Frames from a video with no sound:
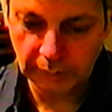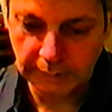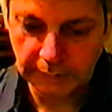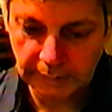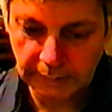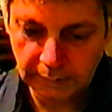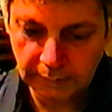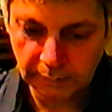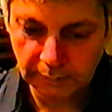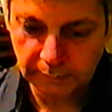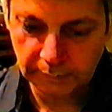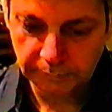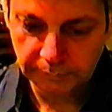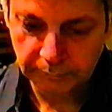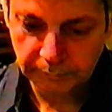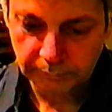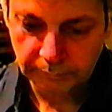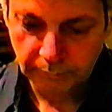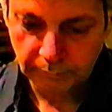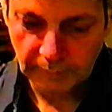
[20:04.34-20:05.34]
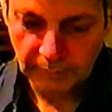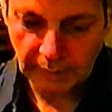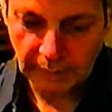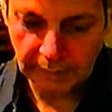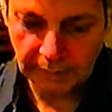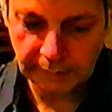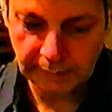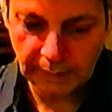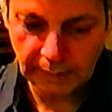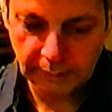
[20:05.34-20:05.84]
or kill
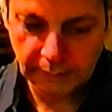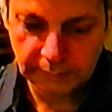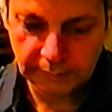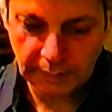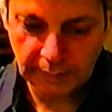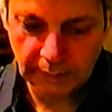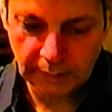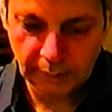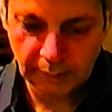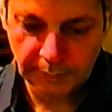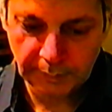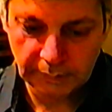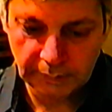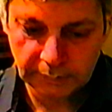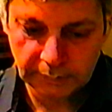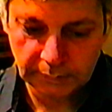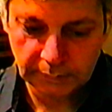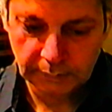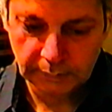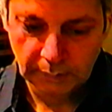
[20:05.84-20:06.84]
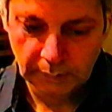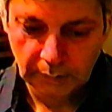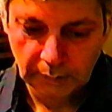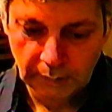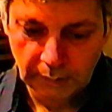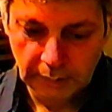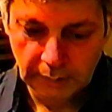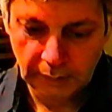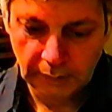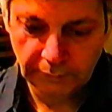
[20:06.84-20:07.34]
against enemies
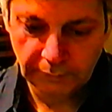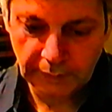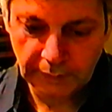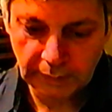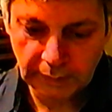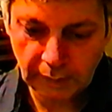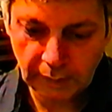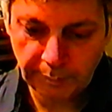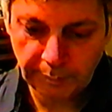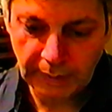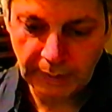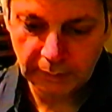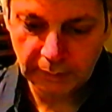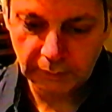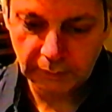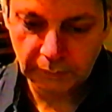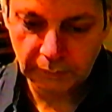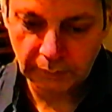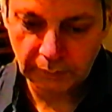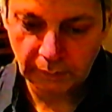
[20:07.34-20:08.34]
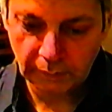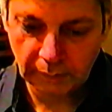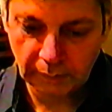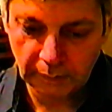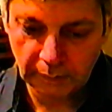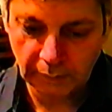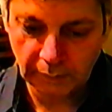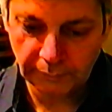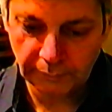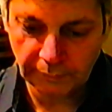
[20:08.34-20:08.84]
even a commander
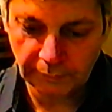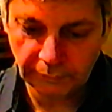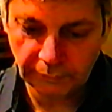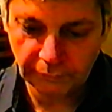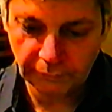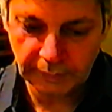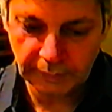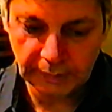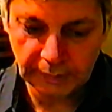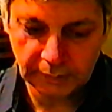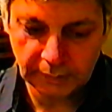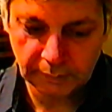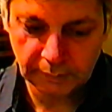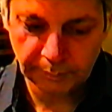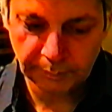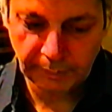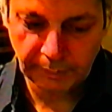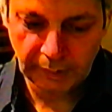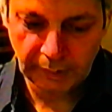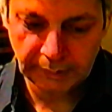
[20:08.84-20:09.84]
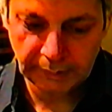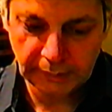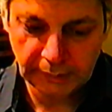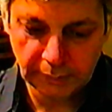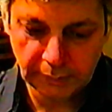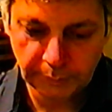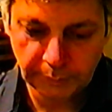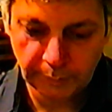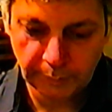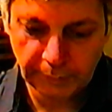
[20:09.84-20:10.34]
of a fleet may
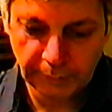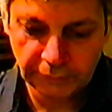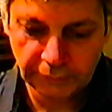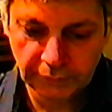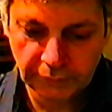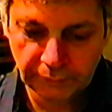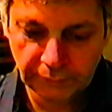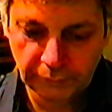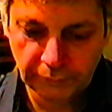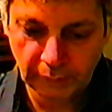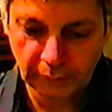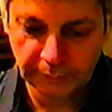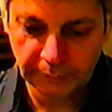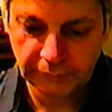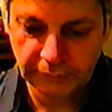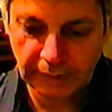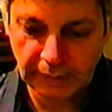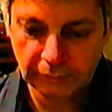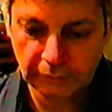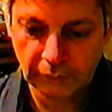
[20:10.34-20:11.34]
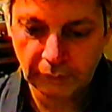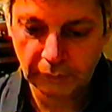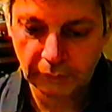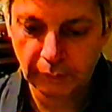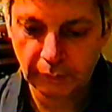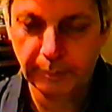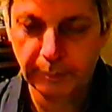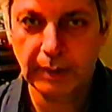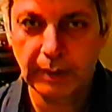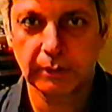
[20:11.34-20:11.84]
need permission from Central
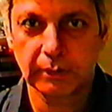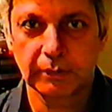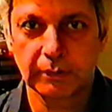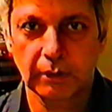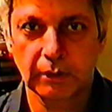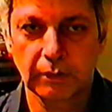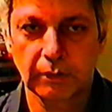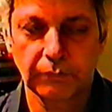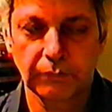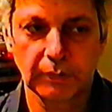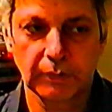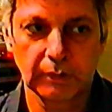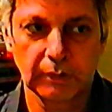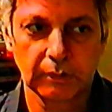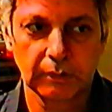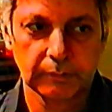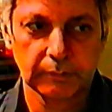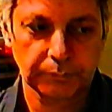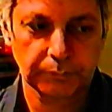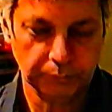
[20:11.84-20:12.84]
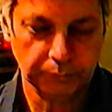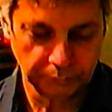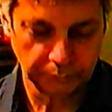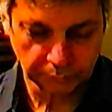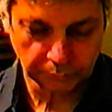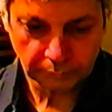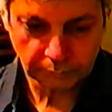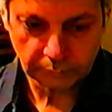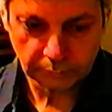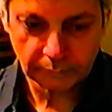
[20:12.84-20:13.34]
Command Starfleet.
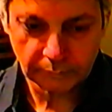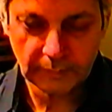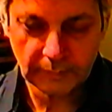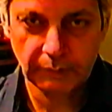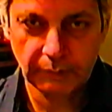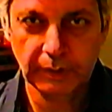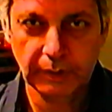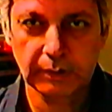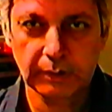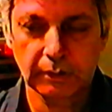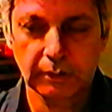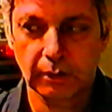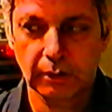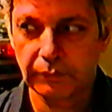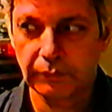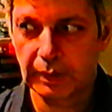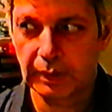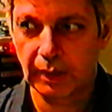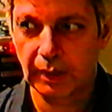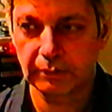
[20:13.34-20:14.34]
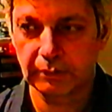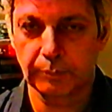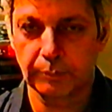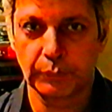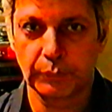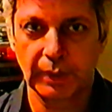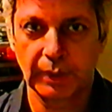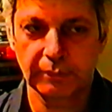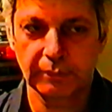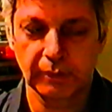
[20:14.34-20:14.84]
Uh, Starfleet has a
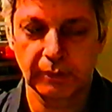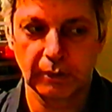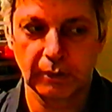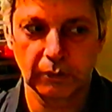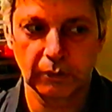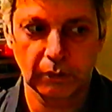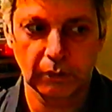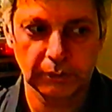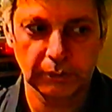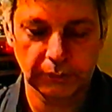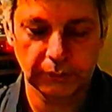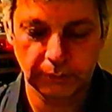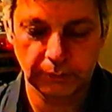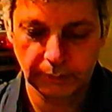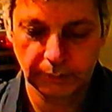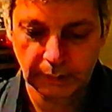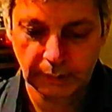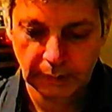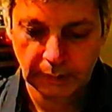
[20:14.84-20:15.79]
president also,